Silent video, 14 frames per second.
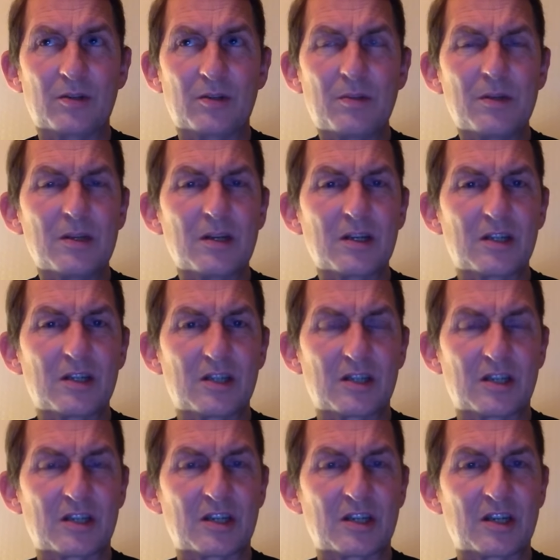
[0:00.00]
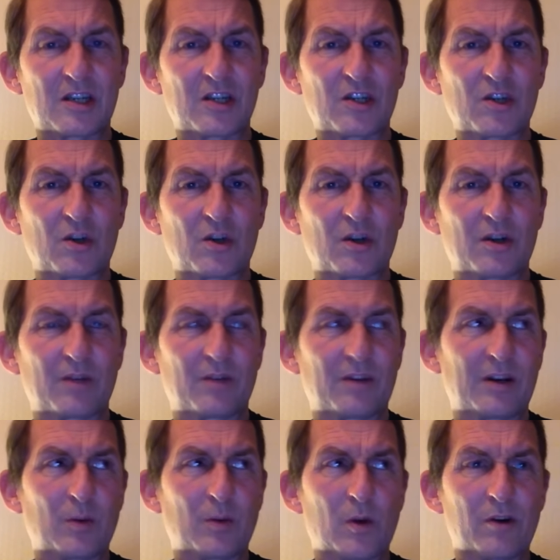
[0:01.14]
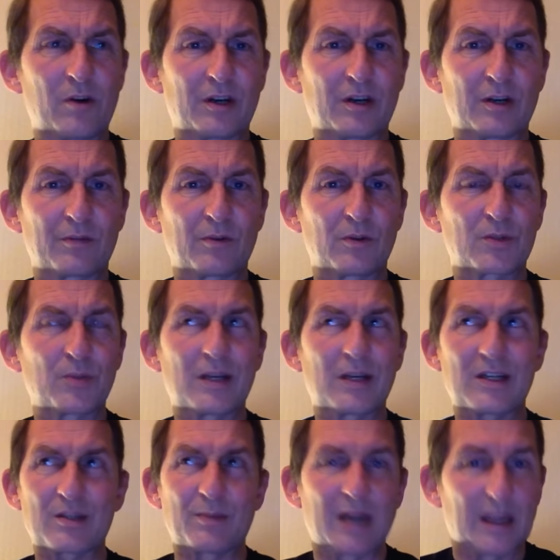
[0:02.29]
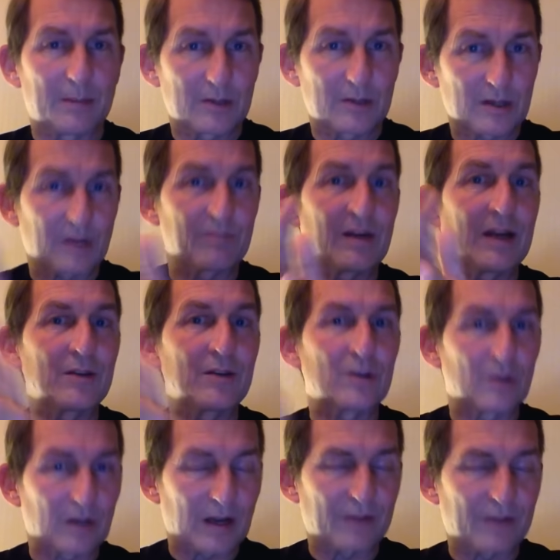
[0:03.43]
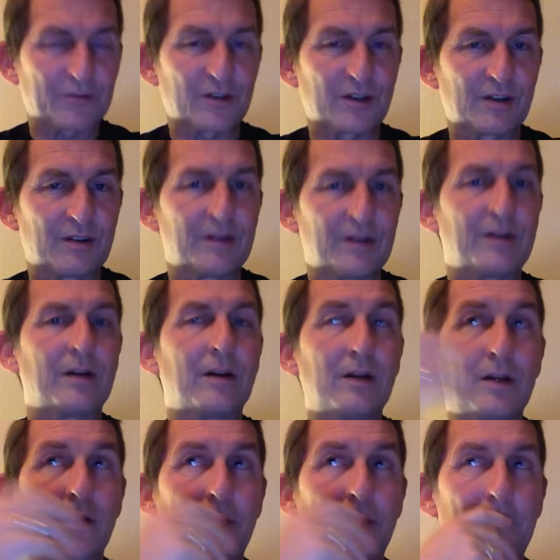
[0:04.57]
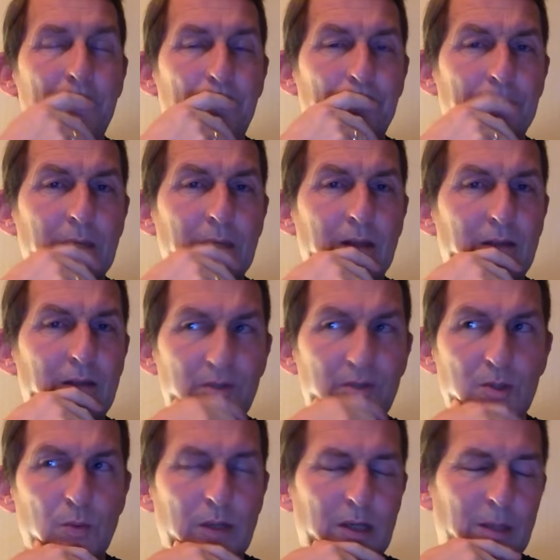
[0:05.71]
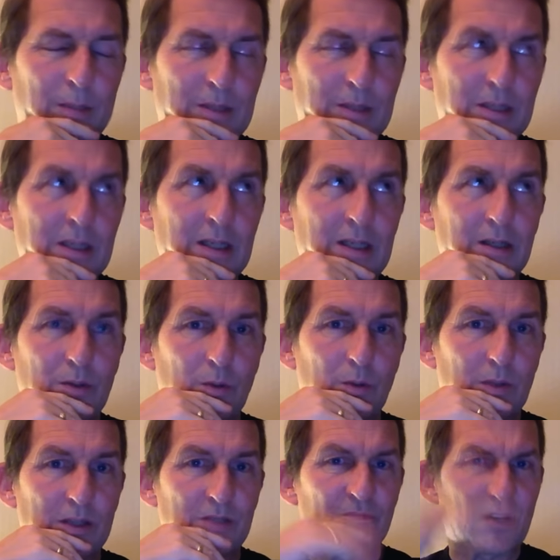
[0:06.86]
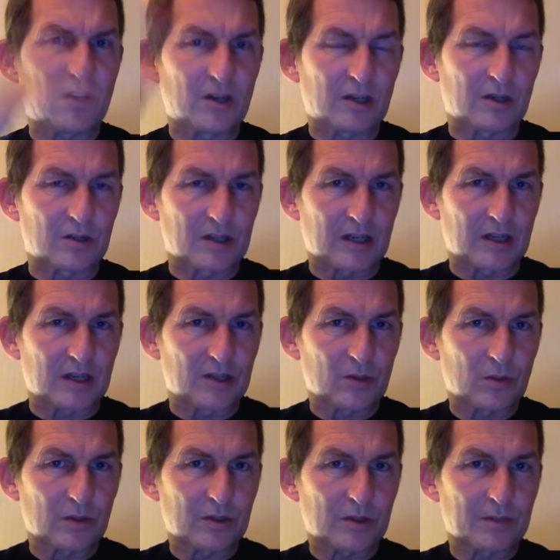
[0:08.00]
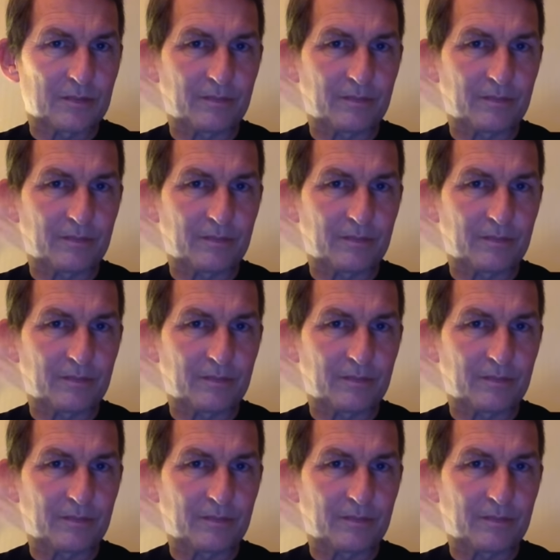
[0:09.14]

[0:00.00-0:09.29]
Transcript: almost like she's in a state of shock and very worrying, of course. And we had some neighbours come round to look after her and give her a sweet cup of tea and all this, very close to Glenn she was.